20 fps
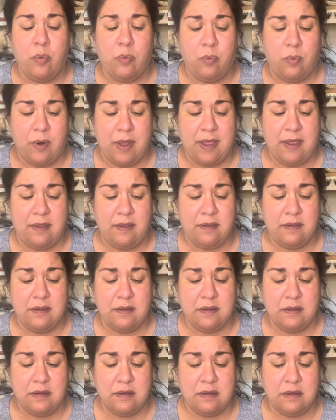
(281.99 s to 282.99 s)
Well,
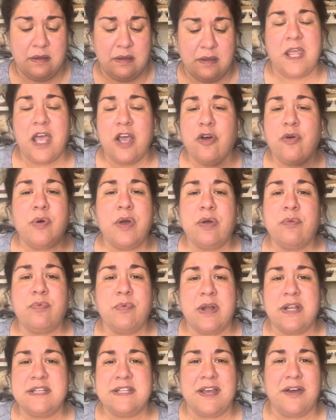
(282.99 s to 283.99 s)
a quick
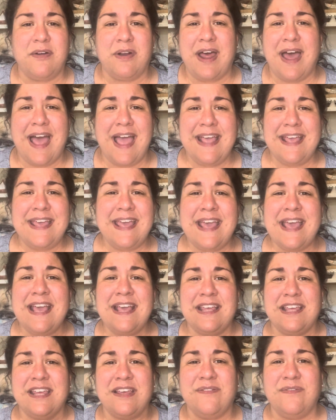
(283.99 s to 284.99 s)
rundown. I
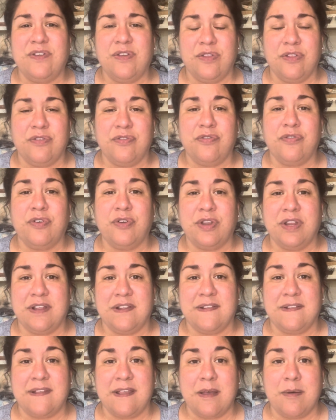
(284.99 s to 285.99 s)
can't give you the full
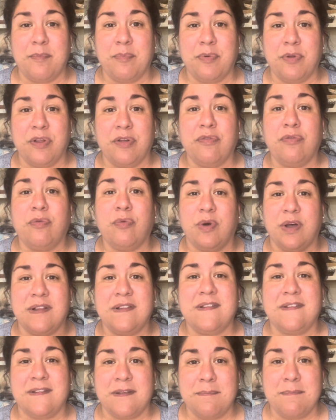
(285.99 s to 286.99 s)
example of what
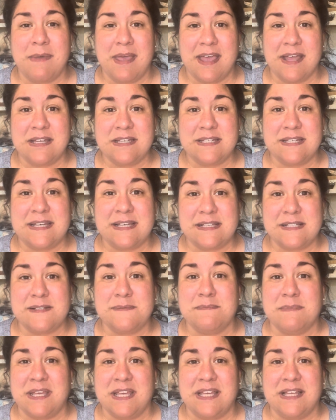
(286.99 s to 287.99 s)
semantics
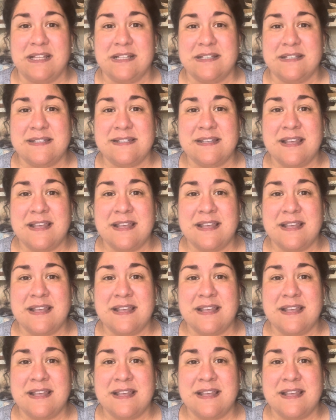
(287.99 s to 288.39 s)
means.